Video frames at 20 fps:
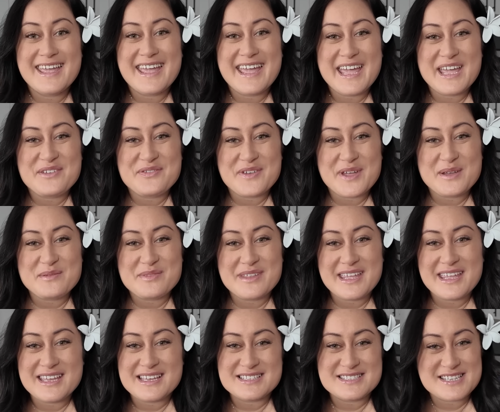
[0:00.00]
Hey
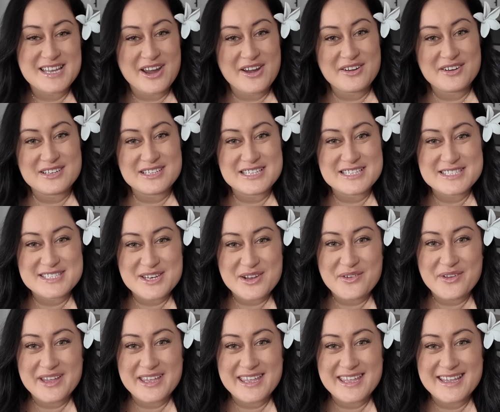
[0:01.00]
family, it's currently
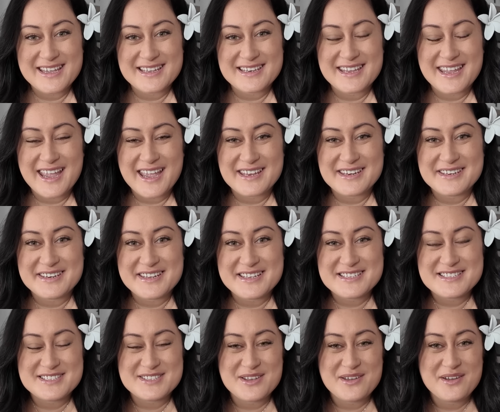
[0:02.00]
snowing here in Canada,
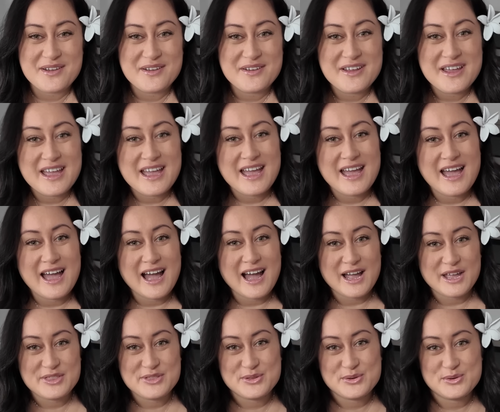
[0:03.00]
so
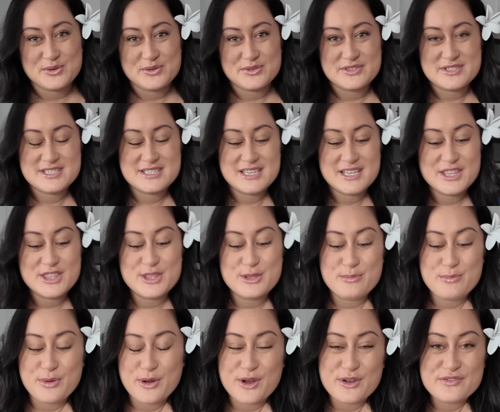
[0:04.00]
I thought the
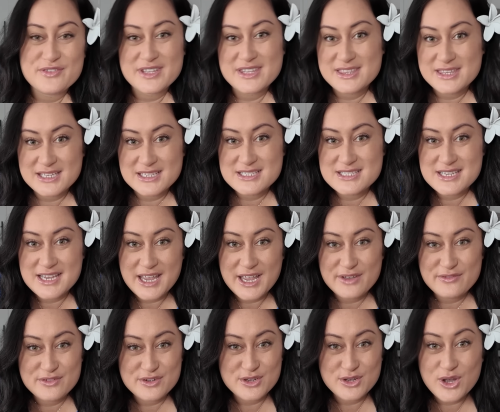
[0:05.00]
perfect thing to
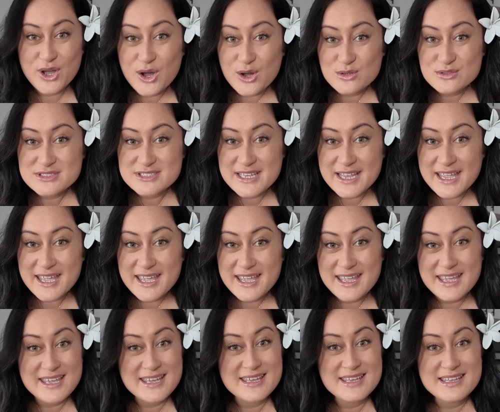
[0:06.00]
have on a cold day
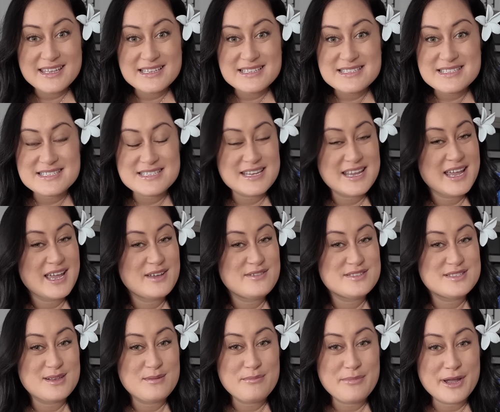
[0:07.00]
is to have
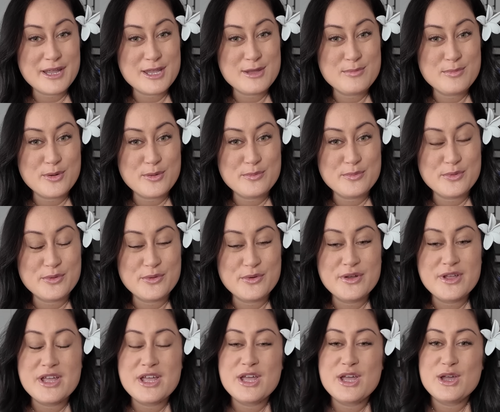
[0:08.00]
some Pagipopo,
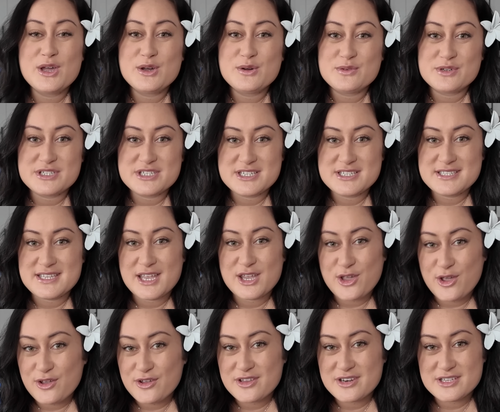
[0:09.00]
which is a
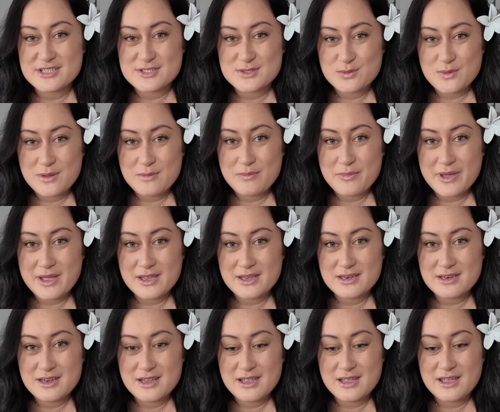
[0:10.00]
coconut sweet
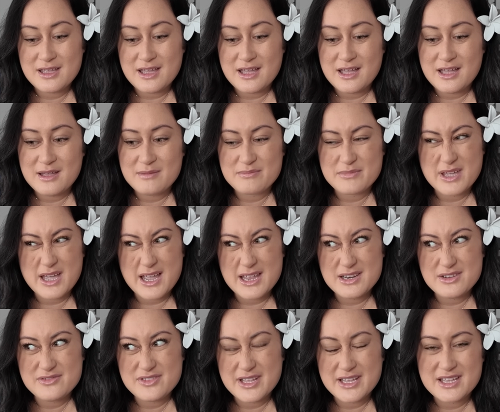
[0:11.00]
bun, kind
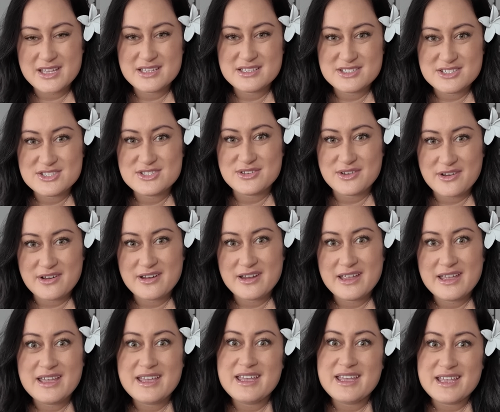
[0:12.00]
of like a dessert
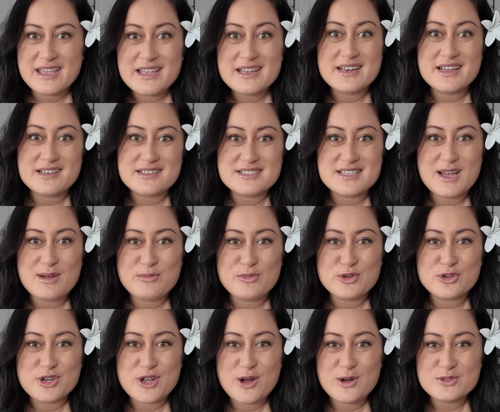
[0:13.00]
in our
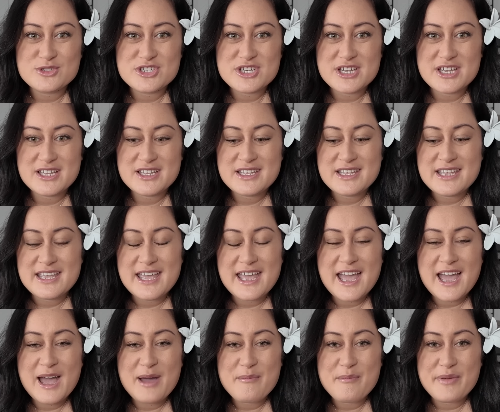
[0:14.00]
Samoan culture.
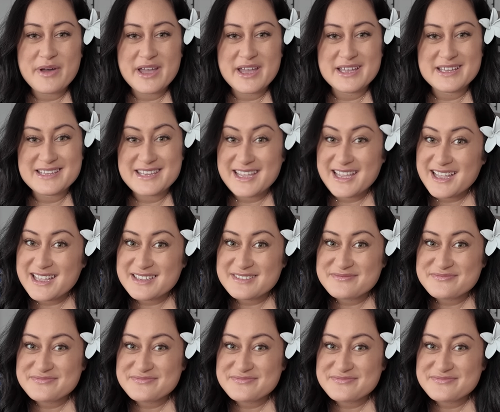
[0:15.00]
But yeah,